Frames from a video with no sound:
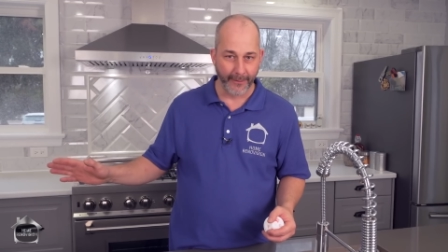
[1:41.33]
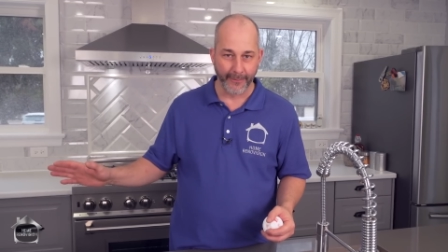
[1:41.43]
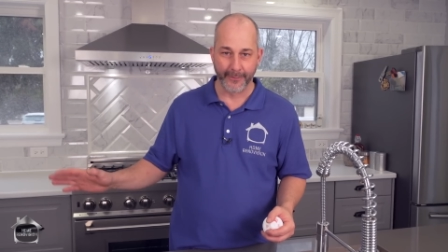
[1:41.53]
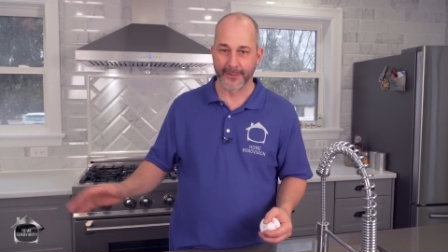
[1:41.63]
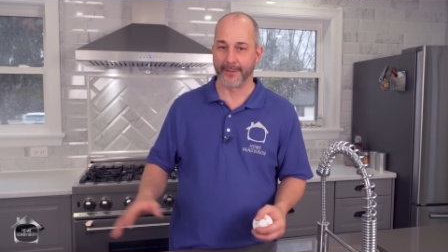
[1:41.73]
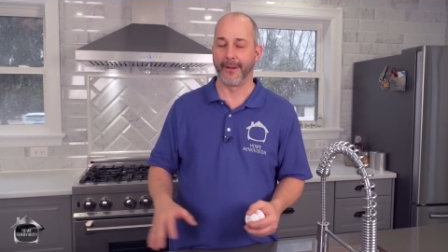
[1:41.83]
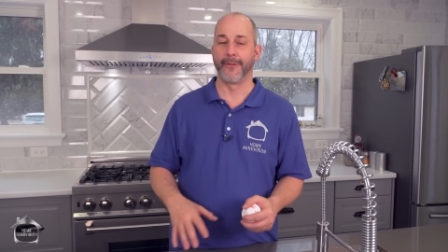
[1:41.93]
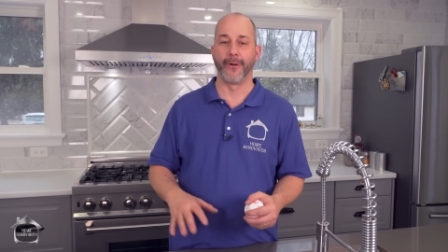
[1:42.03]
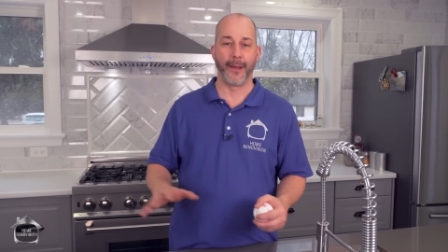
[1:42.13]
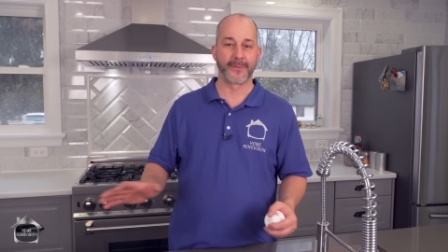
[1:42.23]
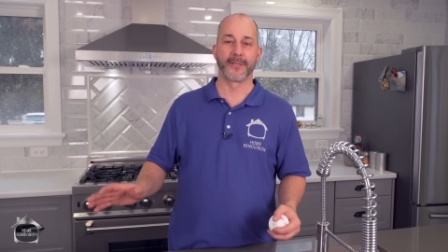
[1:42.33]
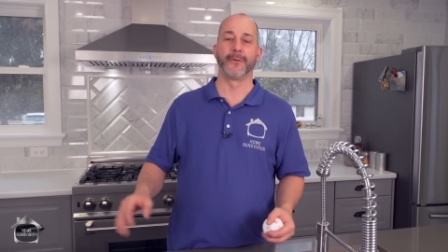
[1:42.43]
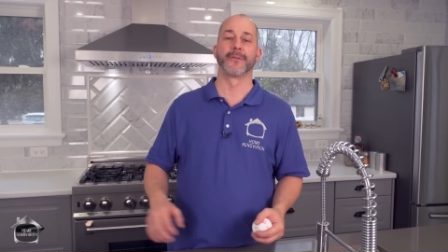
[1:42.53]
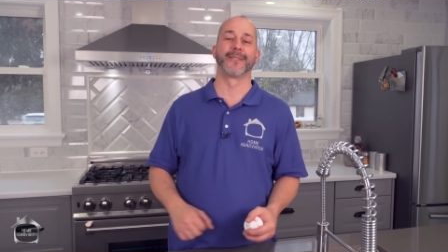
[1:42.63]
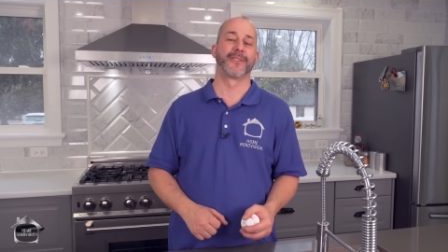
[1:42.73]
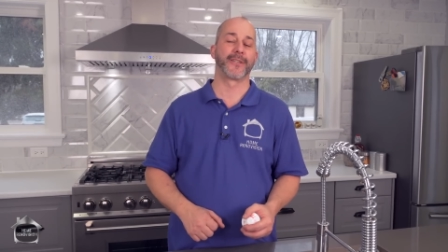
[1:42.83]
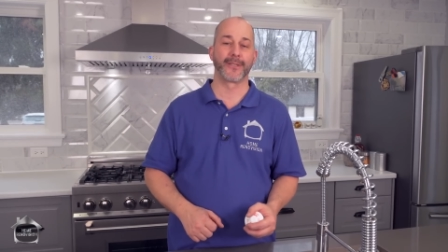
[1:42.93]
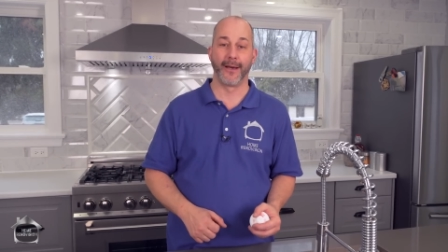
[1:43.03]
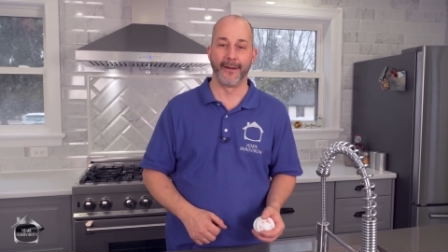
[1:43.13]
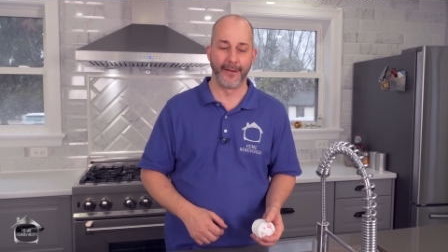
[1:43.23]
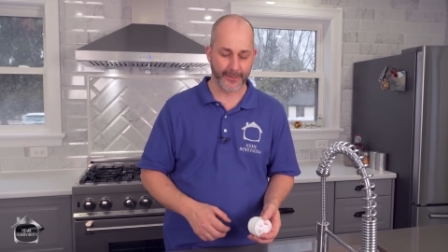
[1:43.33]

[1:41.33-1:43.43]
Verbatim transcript: all those other obstacles is just not an